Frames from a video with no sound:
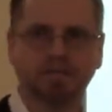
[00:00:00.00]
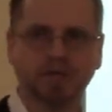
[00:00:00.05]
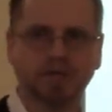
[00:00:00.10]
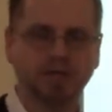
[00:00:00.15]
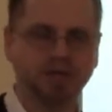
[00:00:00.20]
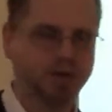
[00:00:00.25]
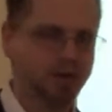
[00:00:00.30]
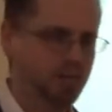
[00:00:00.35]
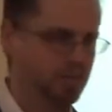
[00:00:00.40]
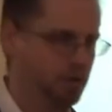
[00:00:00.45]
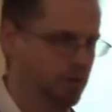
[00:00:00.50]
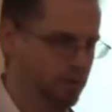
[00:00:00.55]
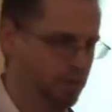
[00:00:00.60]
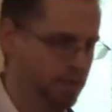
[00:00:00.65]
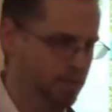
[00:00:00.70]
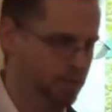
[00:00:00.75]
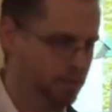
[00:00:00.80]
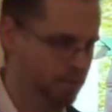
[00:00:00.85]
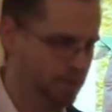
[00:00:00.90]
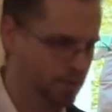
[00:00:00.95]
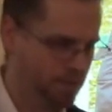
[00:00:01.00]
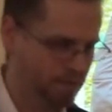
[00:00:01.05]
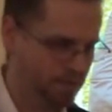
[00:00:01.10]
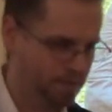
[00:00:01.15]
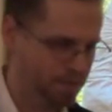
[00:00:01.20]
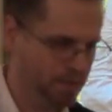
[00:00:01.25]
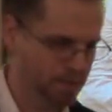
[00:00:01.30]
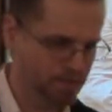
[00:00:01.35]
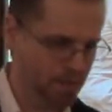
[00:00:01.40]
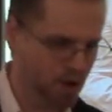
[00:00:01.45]
So important. But,
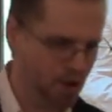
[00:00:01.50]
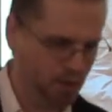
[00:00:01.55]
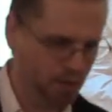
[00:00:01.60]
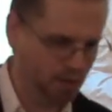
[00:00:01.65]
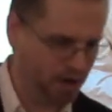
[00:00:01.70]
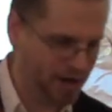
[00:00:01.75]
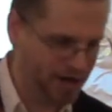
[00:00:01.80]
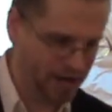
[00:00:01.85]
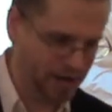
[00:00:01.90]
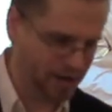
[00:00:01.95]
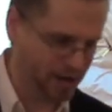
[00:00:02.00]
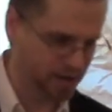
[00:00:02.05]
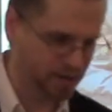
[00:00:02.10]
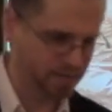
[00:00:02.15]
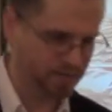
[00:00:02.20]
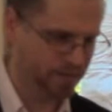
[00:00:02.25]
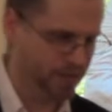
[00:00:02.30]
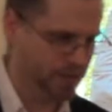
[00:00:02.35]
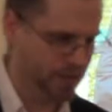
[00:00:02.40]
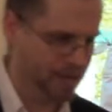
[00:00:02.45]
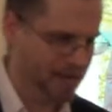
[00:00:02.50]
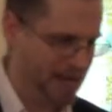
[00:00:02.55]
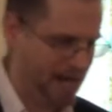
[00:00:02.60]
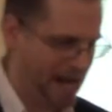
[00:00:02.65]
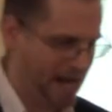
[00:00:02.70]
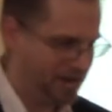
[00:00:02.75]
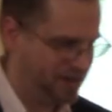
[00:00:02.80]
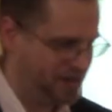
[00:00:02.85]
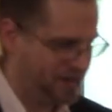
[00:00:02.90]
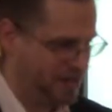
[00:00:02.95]
but, but Paul, right here
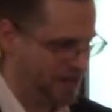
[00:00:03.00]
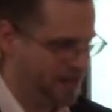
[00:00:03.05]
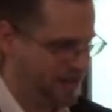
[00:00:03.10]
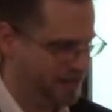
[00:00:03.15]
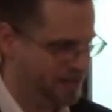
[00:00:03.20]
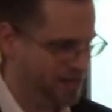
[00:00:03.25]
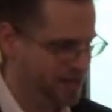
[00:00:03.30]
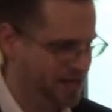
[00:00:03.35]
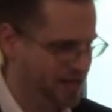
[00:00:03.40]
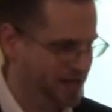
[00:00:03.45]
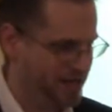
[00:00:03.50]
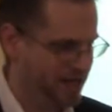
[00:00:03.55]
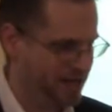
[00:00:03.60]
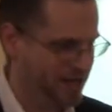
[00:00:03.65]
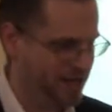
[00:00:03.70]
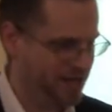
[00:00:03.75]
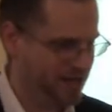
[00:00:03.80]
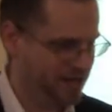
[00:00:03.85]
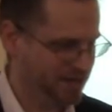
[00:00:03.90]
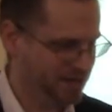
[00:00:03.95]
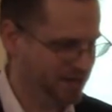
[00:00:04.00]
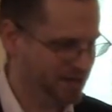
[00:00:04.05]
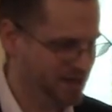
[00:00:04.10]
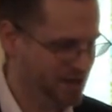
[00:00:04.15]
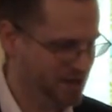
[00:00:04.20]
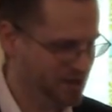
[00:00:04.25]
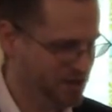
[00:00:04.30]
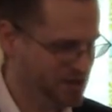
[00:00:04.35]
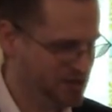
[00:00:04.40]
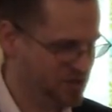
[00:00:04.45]
at the end, it, it,
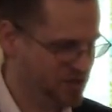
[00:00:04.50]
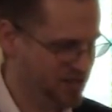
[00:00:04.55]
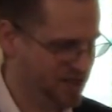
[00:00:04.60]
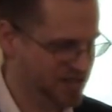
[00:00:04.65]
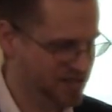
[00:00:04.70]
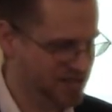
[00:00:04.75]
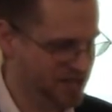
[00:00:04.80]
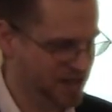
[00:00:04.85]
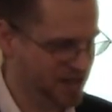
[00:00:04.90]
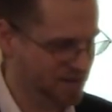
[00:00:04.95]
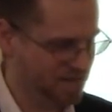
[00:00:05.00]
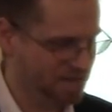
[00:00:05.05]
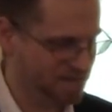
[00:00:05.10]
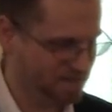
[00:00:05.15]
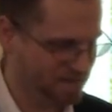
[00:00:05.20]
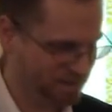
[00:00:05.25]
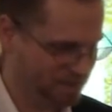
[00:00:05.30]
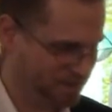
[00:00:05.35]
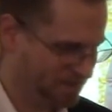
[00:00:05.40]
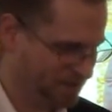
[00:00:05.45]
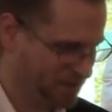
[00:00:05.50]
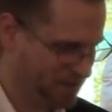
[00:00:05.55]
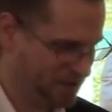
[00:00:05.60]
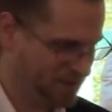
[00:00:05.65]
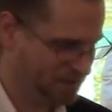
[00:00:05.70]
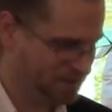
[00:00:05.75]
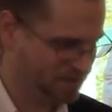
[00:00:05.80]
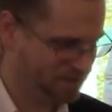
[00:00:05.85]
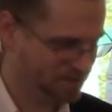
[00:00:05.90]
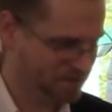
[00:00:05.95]
notice that, um,
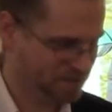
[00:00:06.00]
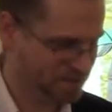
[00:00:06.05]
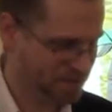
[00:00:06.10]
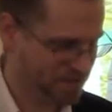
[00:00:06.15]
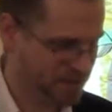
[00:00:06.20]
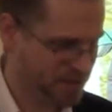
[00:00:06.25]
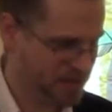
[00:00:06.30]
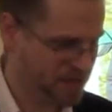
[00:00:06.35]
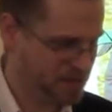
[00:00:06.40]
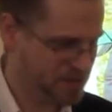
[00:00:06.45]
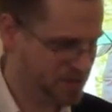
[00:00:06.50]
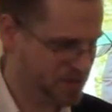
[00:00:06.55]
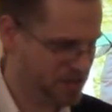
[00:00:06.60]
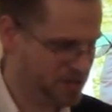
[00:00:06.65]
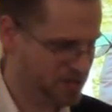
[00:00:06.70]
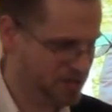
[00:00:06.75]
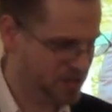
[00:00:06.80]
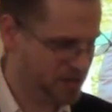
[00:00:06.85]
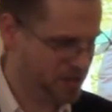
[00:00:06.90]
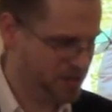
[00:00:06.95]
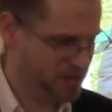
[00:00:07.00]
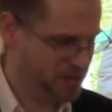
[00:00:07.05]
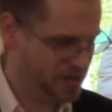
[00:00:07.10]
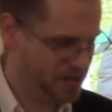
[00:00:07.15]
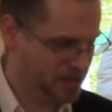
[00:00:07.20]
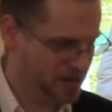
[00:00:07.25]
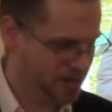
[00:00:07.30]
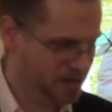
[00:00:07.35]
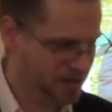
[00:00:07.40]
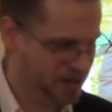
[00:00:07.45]
that he says,
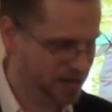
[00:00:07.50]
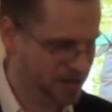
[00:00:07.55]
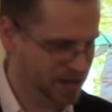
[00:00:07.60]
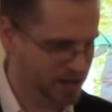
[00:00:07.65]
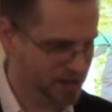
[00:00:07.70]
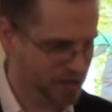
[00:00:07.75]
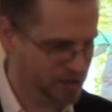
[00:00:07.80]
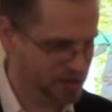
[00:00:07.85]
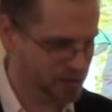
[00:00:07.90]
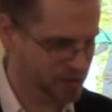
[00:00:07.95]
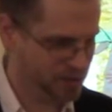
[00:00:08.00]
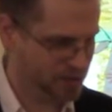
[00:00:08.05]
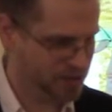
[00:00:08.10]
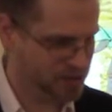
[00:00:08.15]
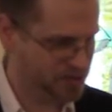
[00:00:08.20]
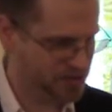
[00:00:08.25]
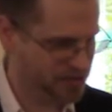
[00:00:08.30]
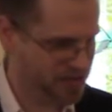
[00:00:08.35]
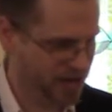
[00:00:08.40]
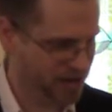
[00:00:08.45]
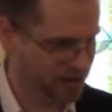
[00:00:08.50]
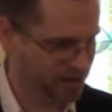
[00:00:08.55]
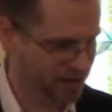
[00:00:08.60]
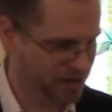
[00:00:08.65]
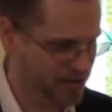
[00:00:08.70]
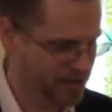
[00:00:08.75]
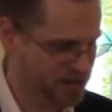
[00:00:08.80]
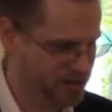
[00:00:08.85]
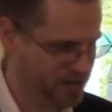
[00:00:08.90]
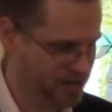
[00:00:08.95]
uh, he, goes through this entire
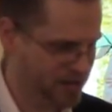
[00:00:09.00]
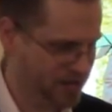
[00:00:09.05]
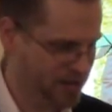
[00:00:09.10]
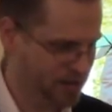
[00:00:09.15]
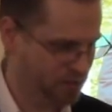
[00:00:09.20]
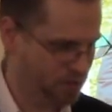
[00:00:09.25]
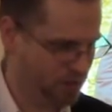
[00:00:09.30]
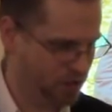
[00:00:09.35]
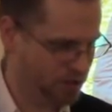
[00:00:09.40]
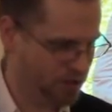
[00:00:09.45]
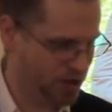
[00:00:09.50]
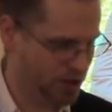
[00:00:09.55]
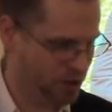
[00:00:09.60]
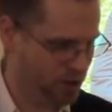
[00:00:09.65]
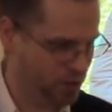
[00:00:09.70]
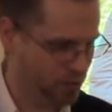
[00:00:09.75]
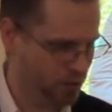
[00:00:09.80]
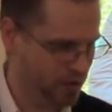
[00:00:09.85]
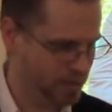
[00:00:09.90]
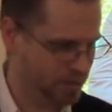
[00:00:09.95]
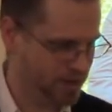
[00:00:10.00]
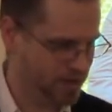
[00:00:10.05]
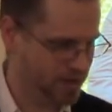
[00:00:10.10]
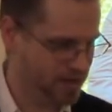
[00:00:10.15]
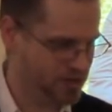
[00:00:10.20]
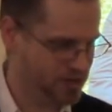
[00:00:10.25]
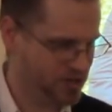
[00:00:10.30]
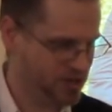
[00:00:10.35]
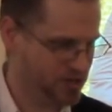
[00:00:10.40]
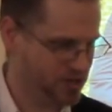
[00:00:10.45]
list, and then with younger women
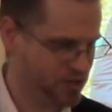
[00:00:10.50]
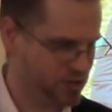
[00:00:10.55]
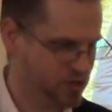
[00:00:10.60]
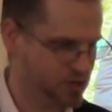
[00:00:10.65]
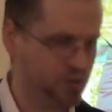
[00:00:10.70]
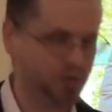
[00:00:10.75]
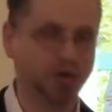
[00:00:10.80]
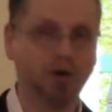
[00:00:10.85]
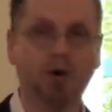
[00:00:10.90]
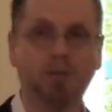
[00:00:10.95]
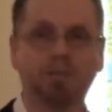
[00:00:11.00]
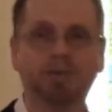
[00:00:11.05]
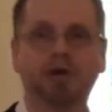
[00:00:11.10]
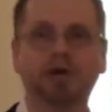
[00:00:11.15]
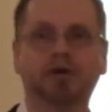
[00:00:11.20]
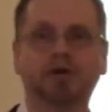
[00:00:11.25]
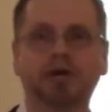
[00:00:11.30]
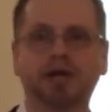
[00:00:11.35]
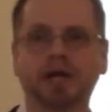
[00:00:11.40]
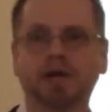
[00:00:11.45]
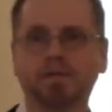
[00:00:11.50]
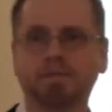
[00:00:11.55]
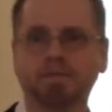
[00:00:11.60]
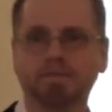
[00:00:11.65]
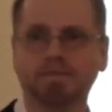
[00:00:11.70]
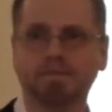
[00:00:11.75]
as sisters with all purity.